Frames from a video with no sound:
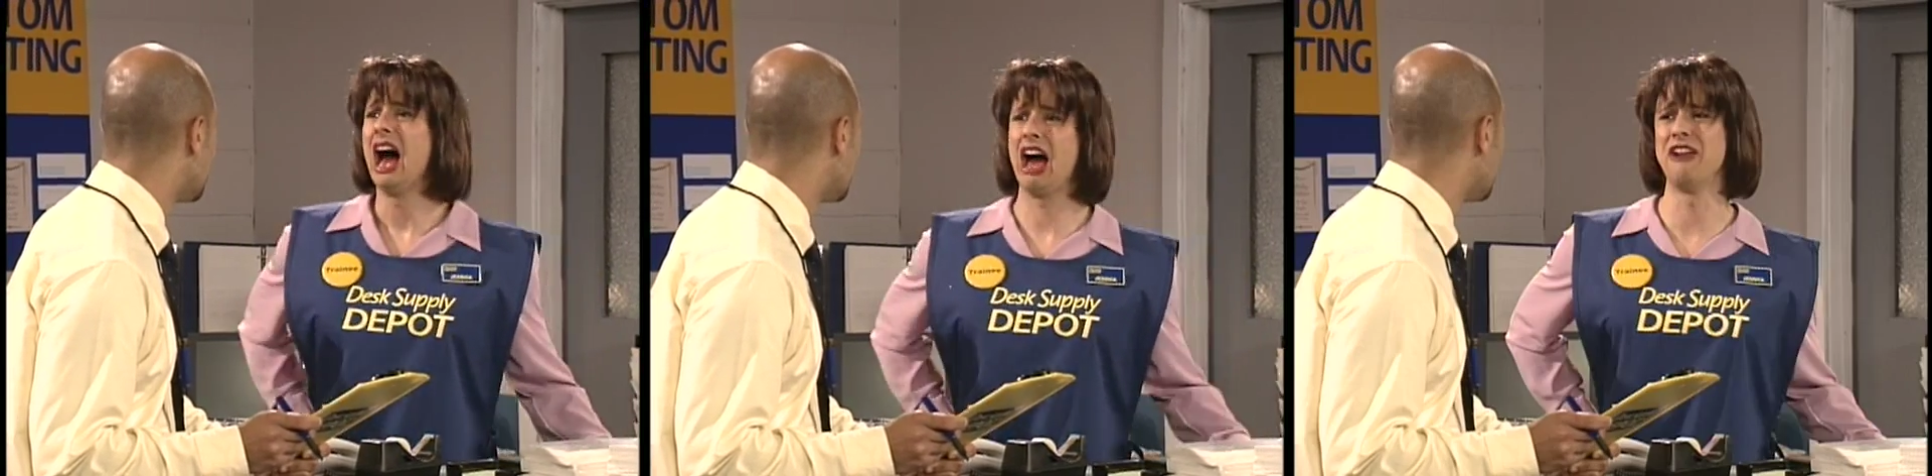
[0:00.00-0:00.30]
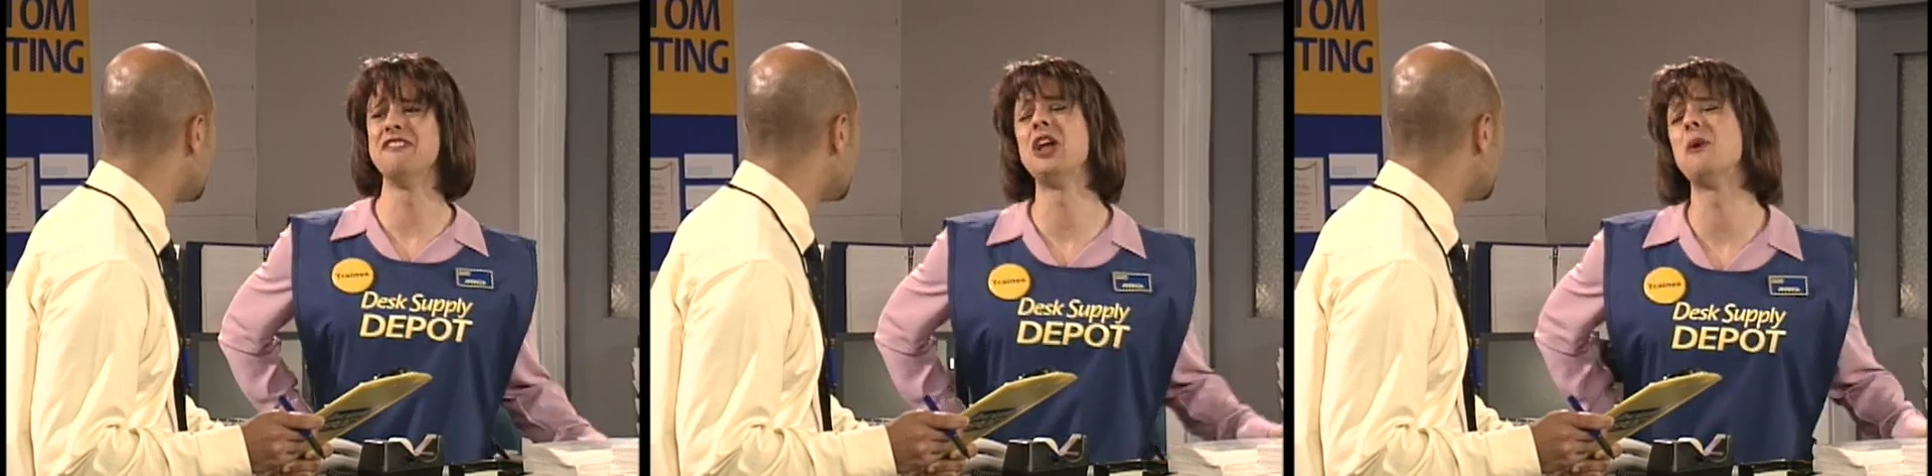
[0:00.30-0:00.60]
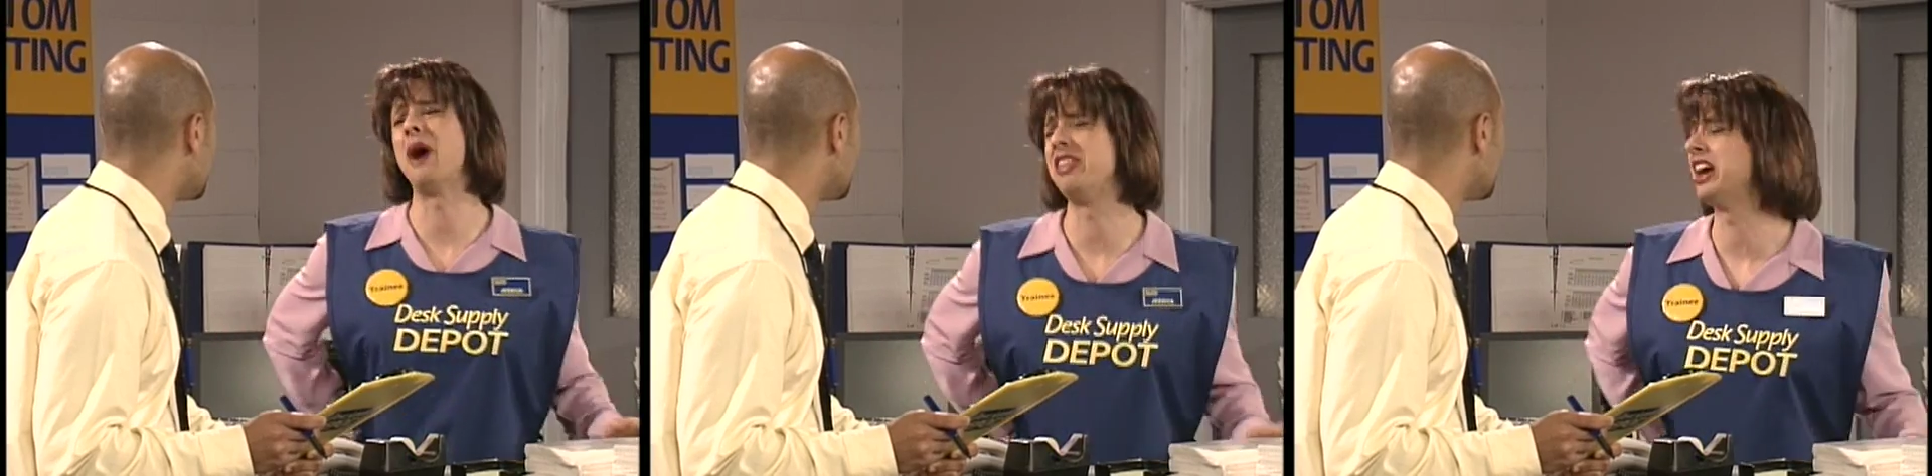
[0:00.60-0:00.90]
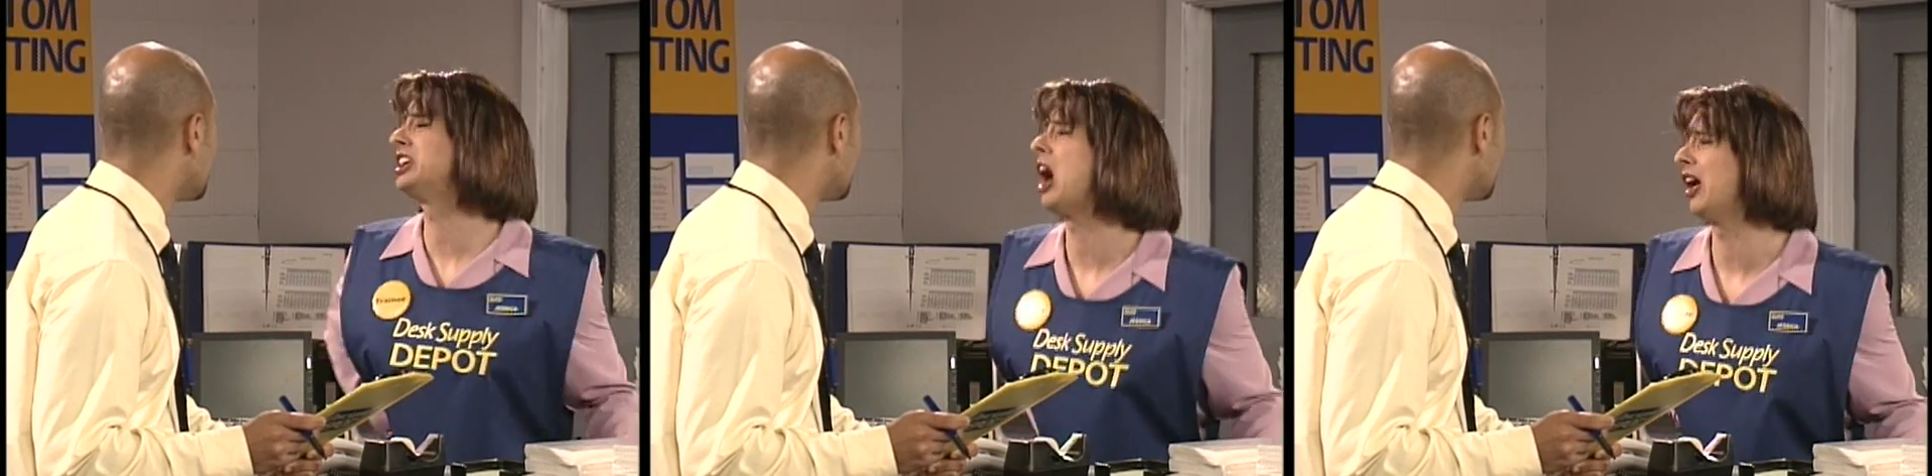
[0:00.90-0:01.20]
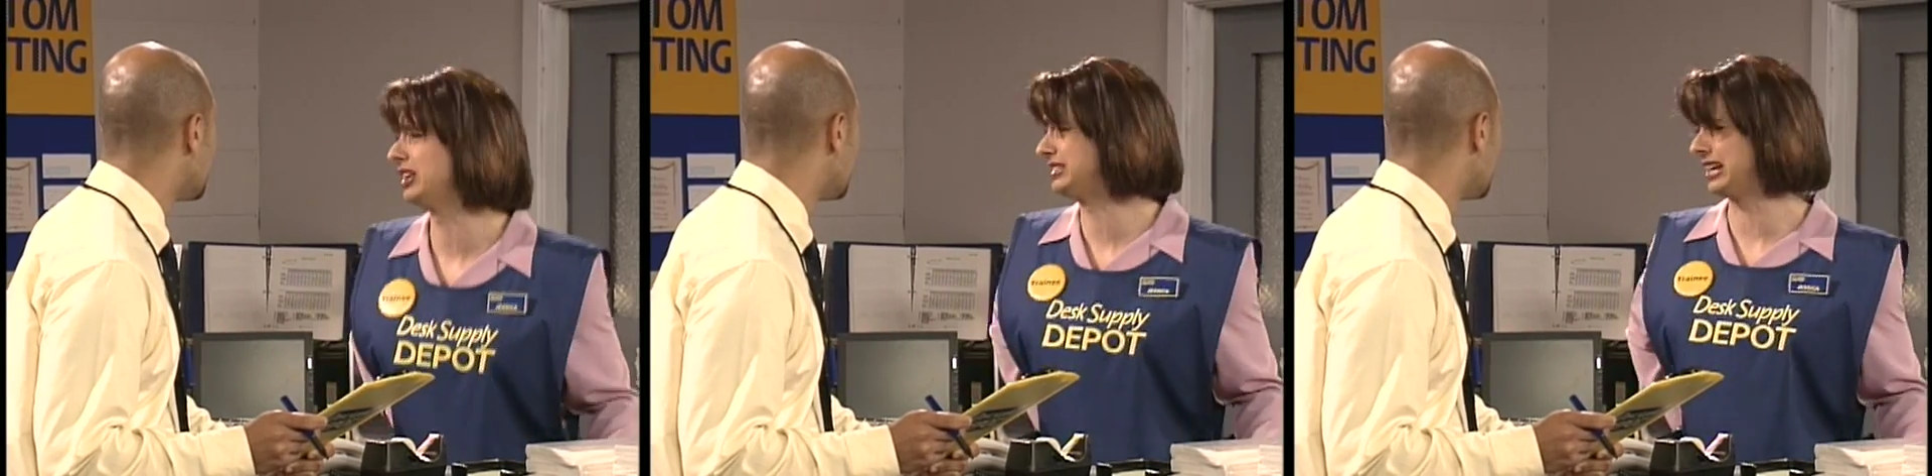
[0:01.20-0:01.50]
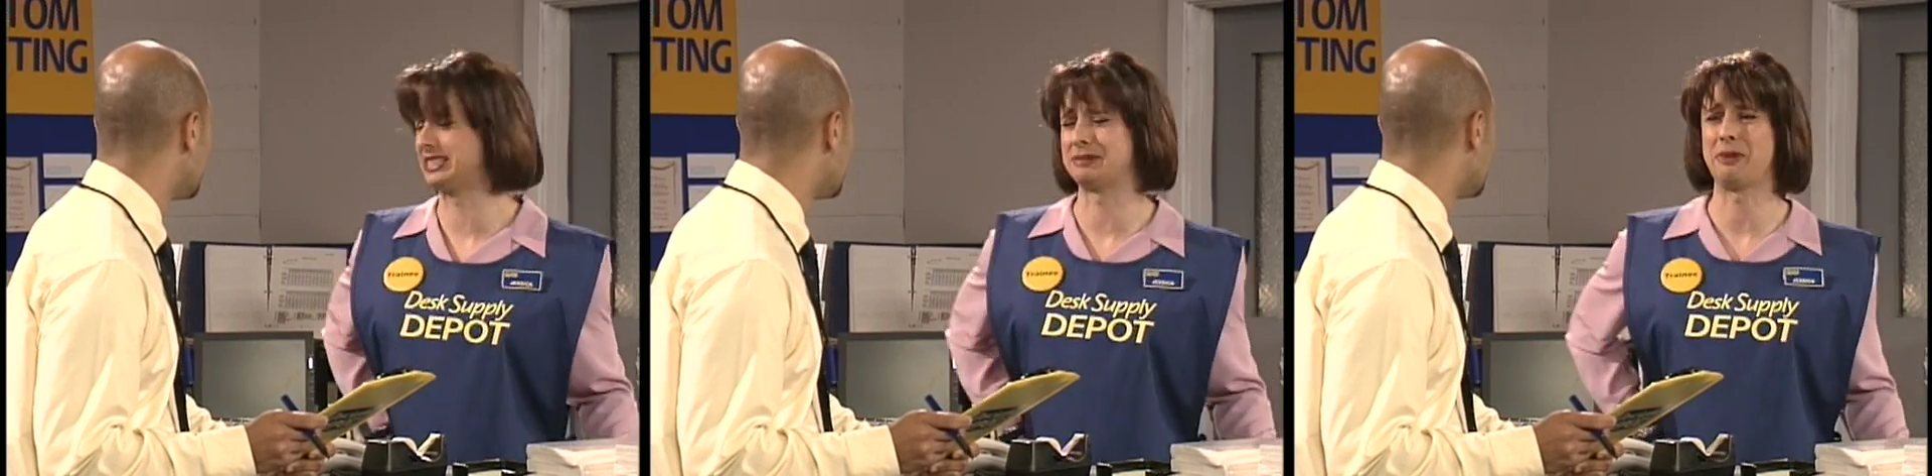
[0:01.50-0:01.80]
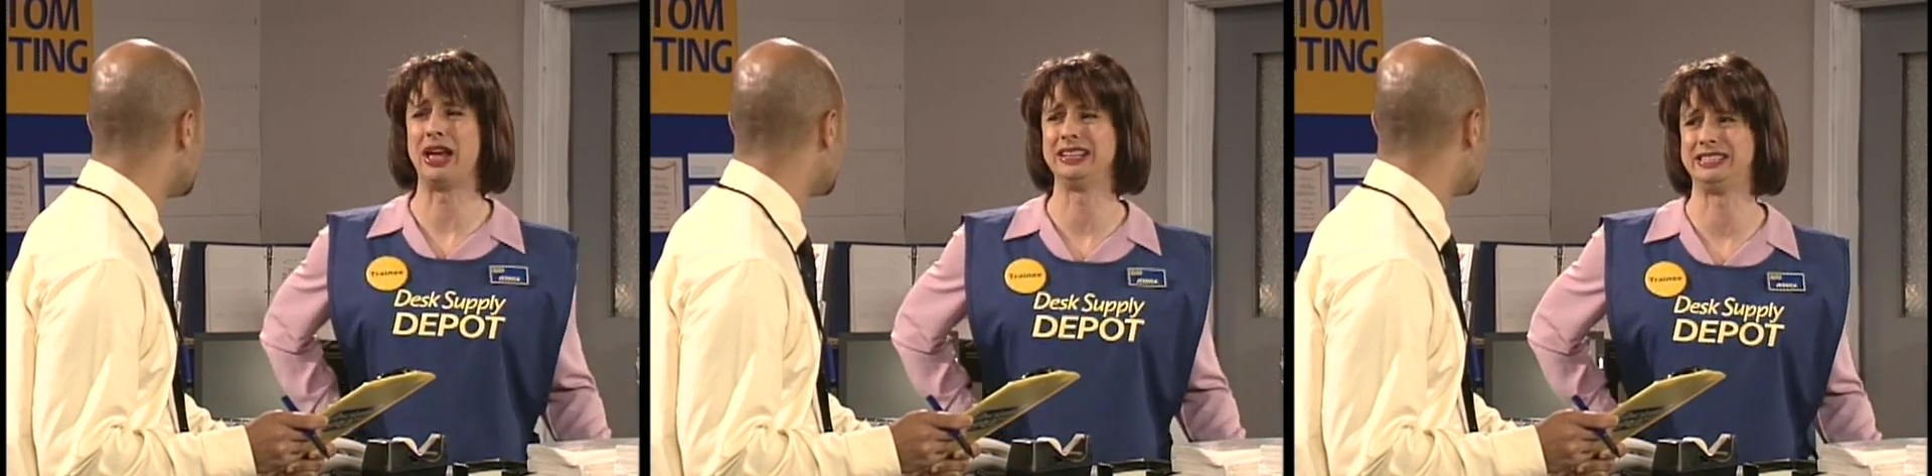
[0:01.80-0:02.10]
I don't know why they call it Death
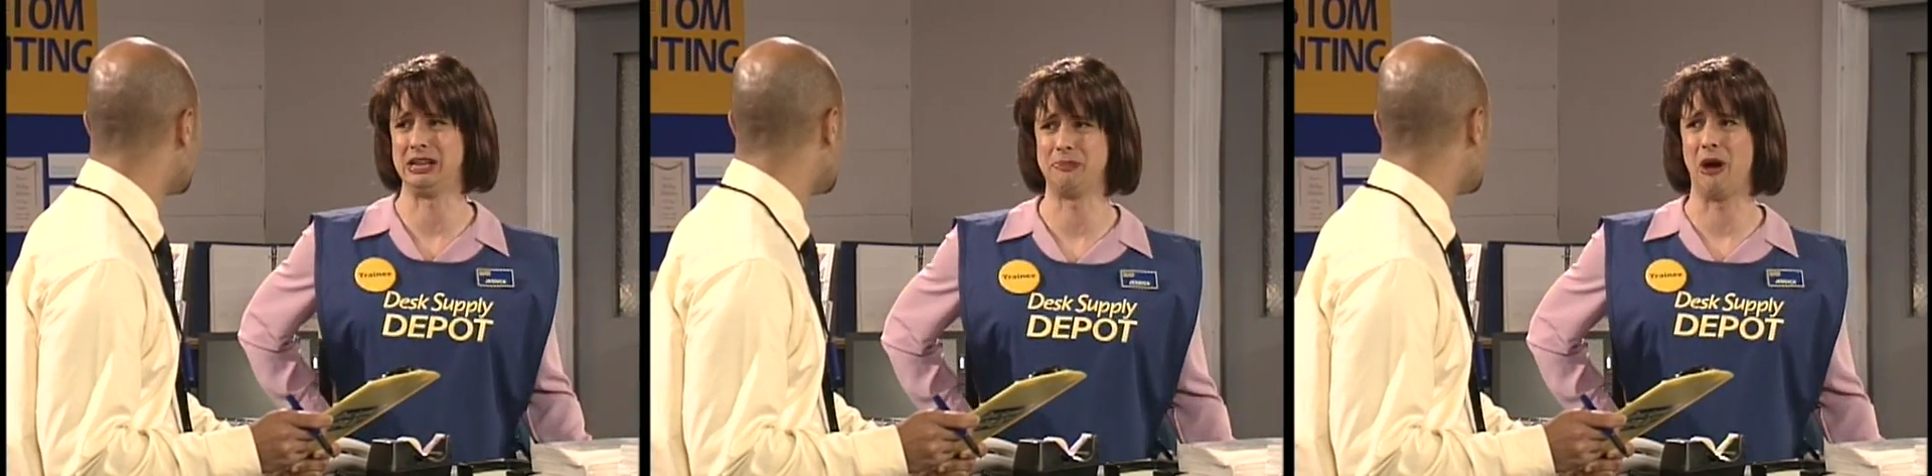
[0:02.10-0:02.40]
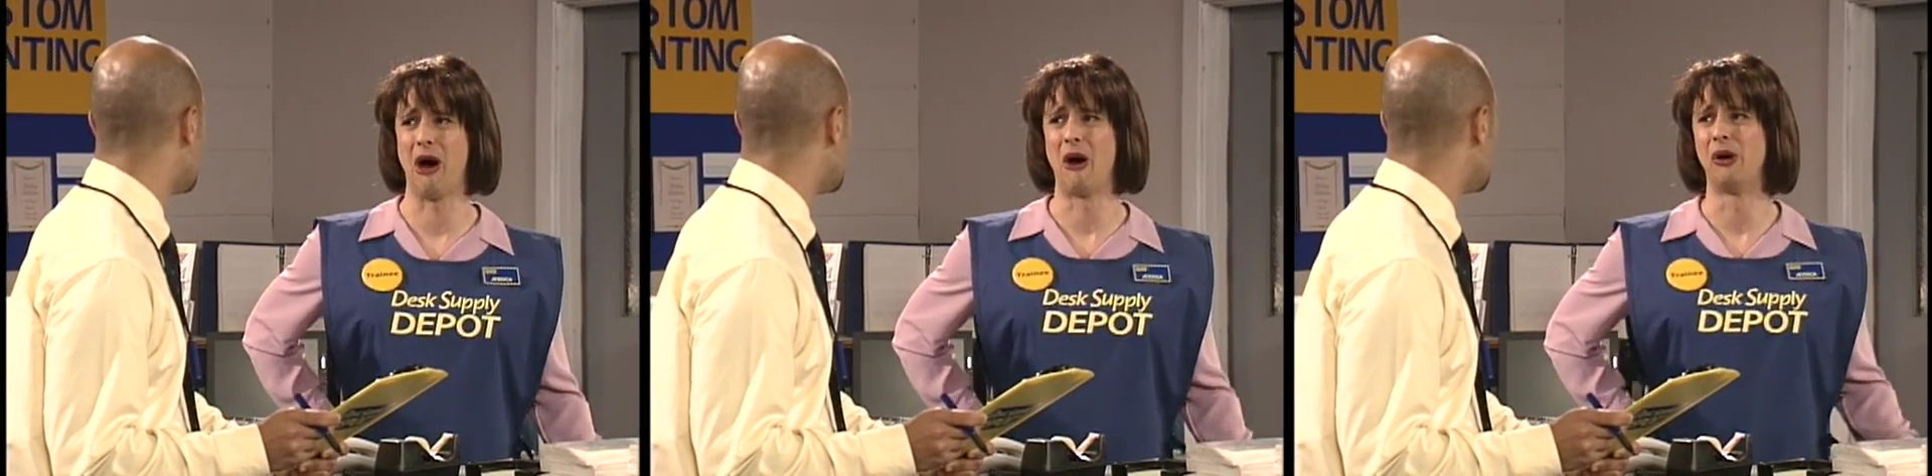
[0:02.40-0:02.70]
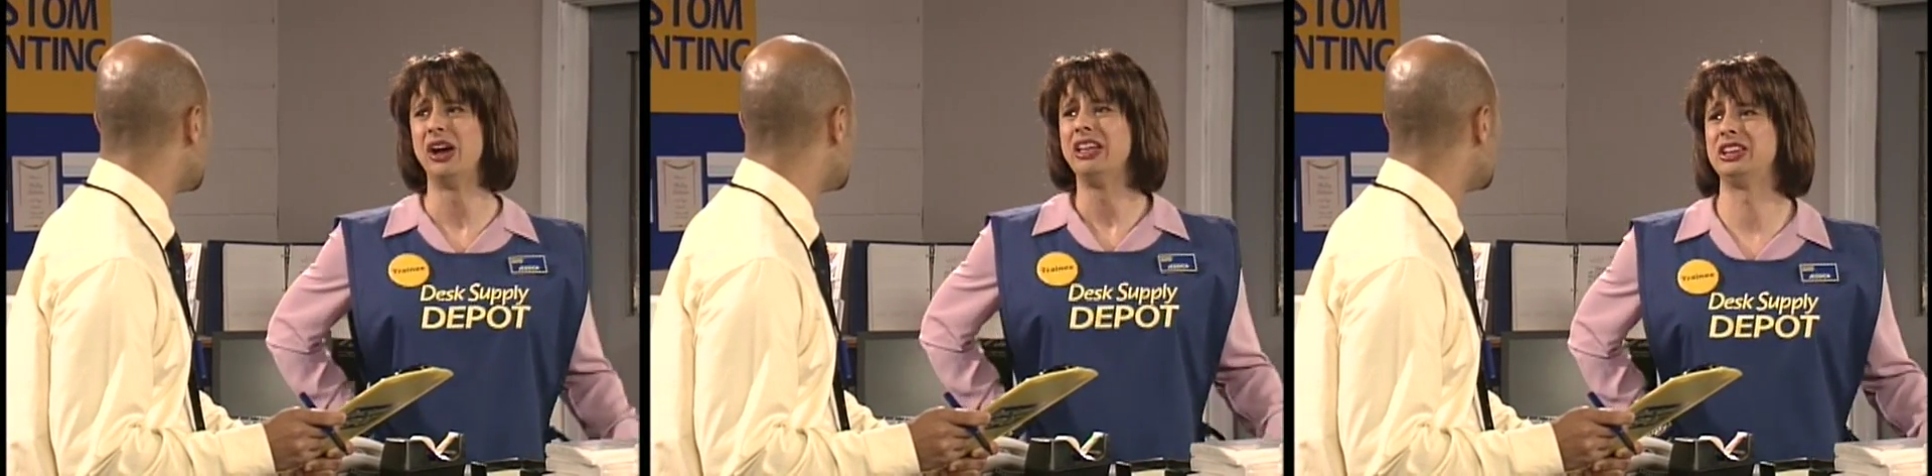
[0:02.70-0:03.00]
Supply Depot.